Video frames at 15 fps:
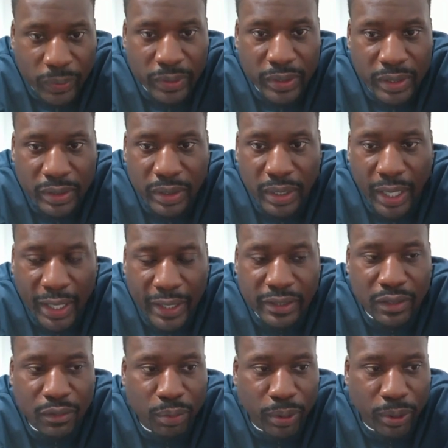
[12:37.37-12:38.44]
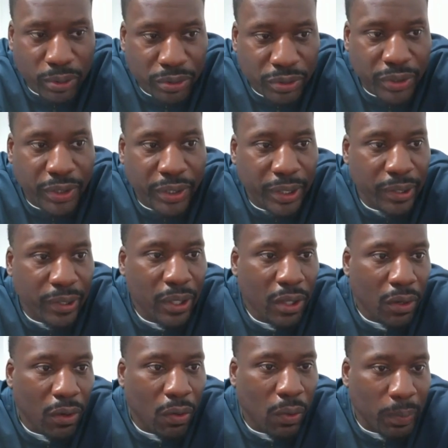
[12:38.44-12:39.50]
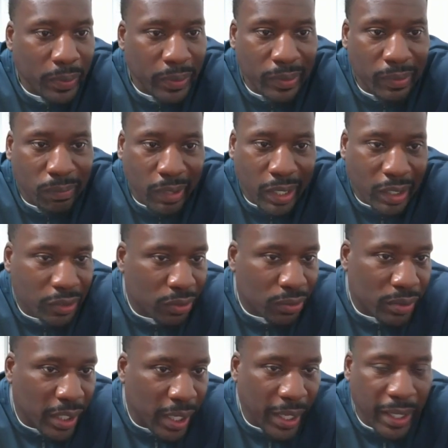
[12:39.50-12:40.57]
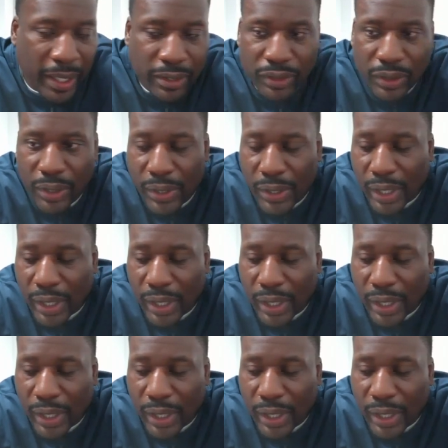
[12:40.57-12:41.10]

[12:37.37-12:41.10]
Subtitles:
with these guys in person or get around those guys.